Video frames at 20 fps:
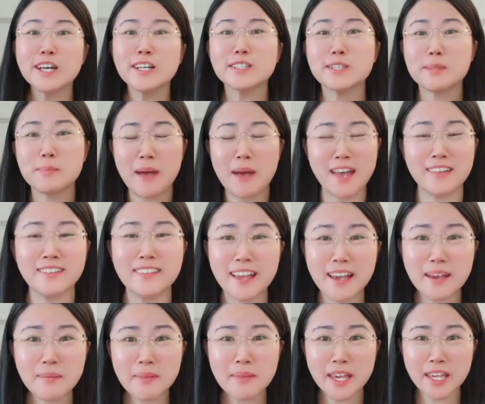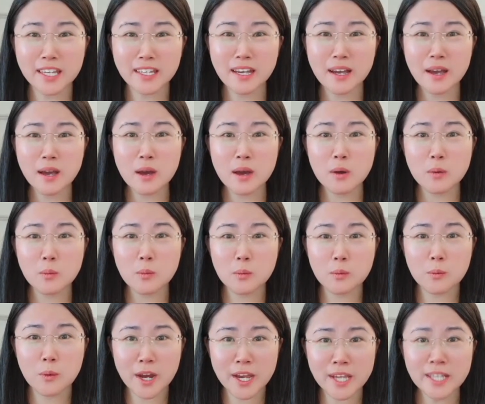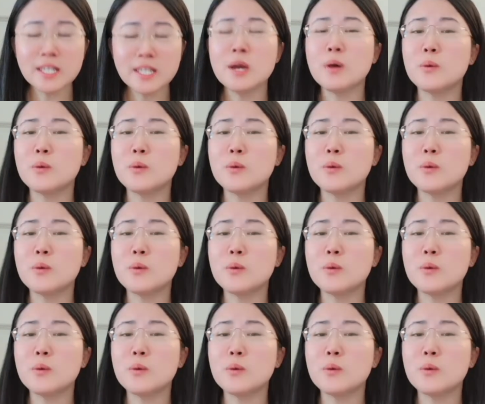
the pandemic, right?